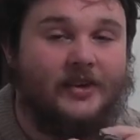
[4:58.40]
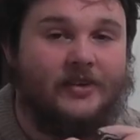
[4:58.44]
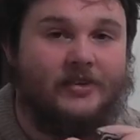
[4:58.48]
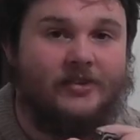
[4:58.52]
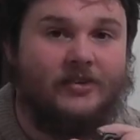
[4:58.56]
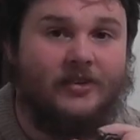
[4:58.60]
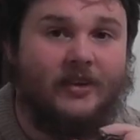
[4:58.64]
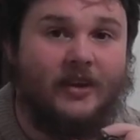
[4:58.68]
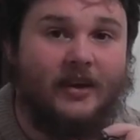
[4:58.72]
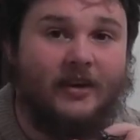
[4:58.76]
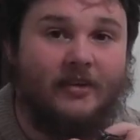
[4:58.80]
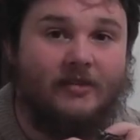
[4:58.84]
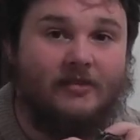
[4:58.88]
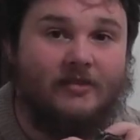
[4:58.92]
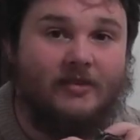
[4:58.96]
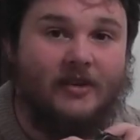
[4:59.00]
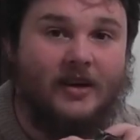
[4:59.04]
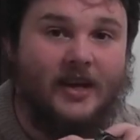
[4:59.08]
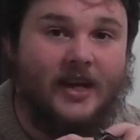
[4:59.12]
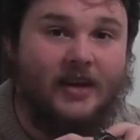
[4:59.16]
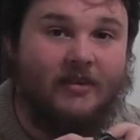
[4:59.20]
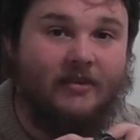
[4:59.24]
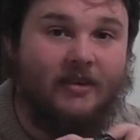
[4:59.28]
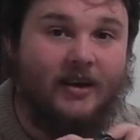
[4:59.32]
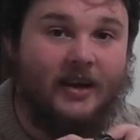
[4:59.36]
So they're
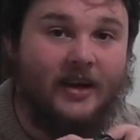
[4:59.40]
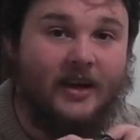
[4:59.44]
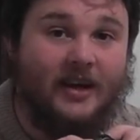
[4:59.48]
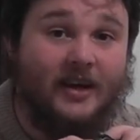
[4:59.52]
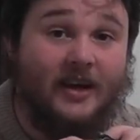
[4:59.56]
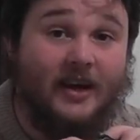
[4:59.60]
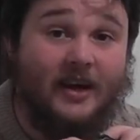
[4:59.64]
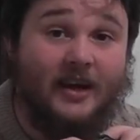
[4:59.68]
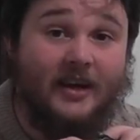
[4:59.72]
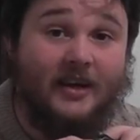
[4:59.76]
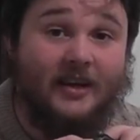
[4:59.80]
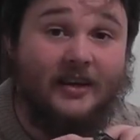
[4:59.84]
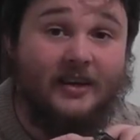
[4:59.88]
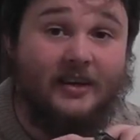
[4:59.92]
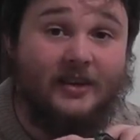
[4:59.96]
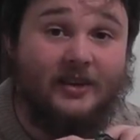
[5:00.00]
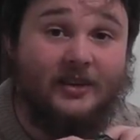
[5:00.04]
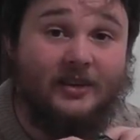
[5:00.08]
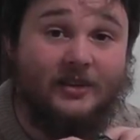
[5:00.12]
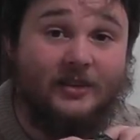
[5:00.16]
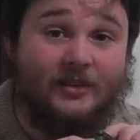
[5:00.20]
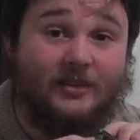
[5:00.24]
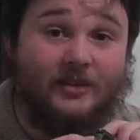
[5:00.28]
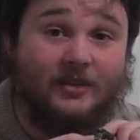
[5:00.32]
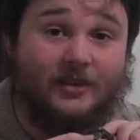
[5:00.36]
really
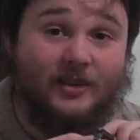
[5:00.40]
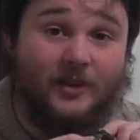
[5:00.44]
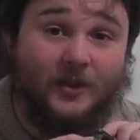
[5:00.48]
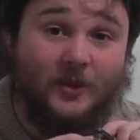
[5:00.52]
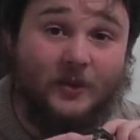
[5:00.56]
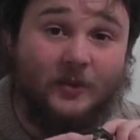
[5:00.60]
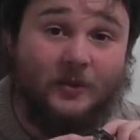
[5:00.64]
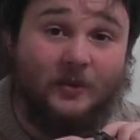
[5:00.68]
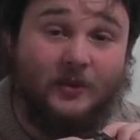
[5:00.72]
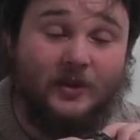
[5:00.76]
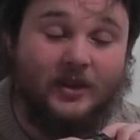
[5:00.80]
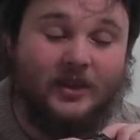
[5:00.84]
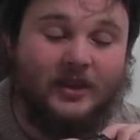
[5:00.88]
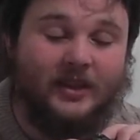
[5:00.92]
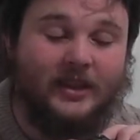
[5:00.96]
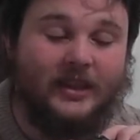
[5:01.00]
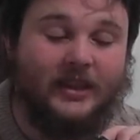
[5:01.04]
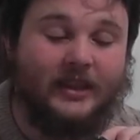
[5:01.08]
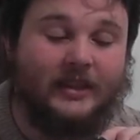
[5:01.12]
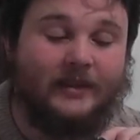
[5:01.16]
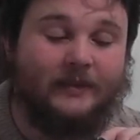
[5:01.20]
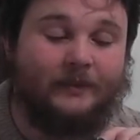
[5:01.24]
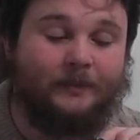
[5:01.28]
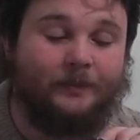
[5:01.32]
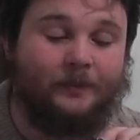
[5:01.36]
cool
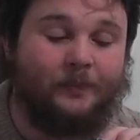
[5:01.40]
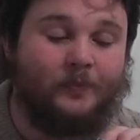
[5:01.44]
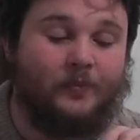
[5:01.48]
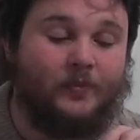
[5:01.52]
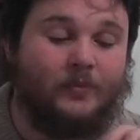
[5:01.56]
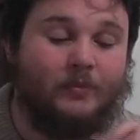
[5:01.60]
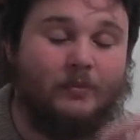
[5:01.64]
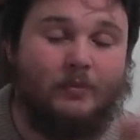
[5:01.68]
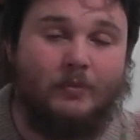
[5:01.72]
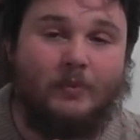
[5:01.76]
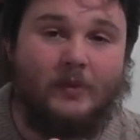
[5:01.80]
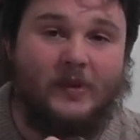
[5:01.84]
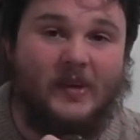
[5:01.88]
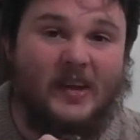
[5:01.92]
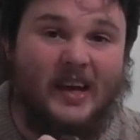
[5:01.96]
looking, but